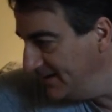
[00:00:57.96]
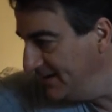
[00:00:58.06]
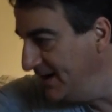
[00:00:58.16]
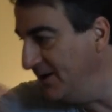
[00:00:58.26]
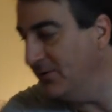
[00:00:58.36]

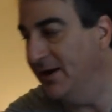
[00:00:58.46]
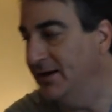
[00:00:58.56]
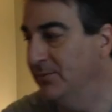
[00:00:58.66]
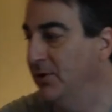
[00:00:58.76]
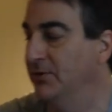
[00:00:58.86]

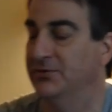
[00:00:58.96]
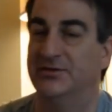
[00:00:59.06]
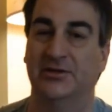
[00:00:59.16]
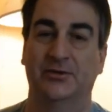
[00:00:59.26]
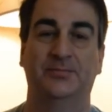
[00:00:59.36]
narrator mode
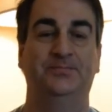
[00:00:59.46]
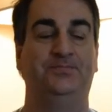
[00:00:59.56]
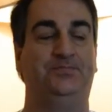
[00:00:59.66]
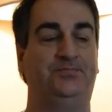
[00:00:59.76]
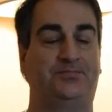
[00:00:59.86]
too.
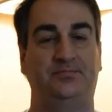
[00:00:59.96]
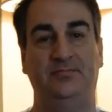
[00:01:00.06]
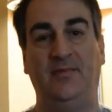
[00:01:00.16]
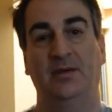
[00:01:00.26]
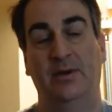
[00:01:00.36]

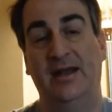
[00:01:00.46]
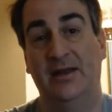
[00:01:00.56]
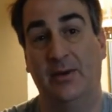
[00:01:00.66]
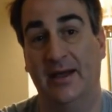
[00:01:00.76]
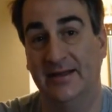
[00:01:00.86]
But
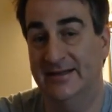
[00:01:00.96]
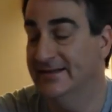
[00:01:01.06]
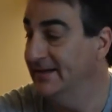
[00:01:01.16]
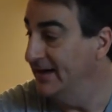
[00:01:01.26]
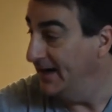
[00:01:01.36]
anyway,
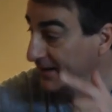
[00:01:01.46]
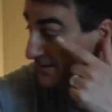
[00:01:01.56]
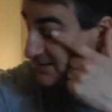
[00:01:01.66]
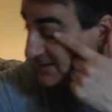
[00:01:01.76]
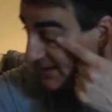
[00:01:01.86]

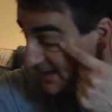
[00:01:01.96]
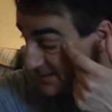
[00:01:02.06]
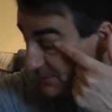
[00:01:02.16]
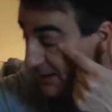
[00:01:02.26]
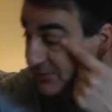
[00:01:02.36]
this is the
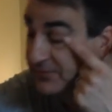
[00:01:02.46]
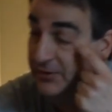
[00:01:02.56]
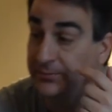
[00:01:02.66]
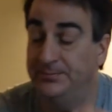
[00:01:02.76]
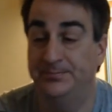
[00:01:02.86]
latest
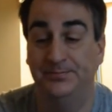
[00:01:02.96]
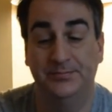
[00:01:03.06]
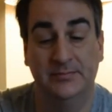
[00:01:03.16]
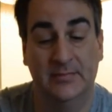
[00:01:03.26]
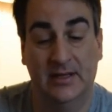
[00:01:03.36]
microphone
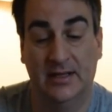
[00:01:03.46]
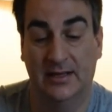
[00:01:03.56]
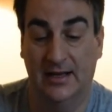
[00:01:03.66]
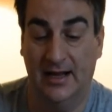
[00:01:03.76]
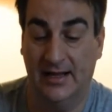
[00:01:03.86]
that I